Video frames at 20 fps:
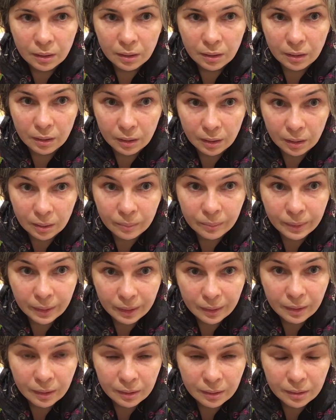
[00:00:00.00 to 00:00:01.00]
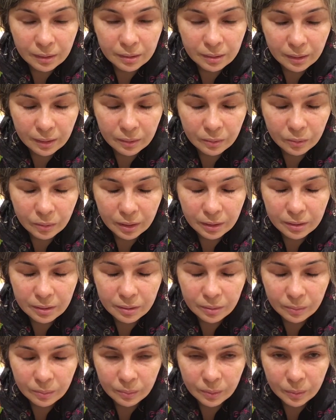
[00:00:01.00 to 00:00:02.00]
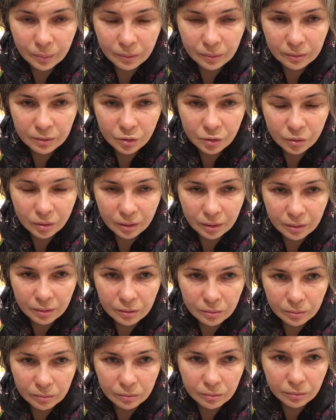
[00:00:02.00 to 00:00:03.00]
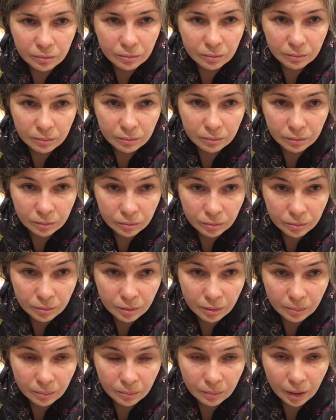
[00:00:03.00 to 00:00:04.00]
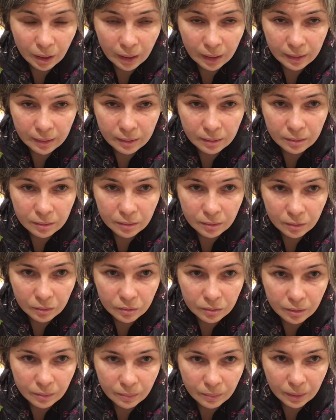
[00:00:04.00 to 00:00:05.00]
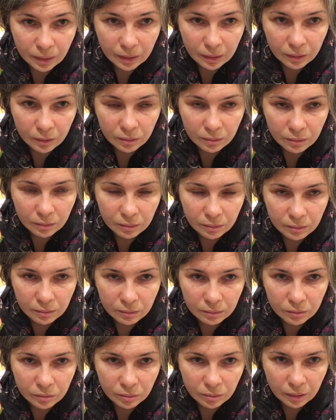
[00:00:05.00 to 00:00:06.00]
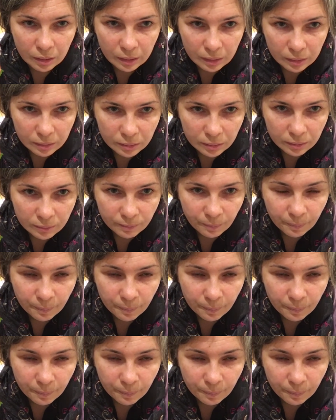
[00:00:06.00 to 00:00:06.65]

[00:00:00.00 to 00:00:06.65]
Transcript: I completely understand why some people trying to root them and grow them in uh, their garden.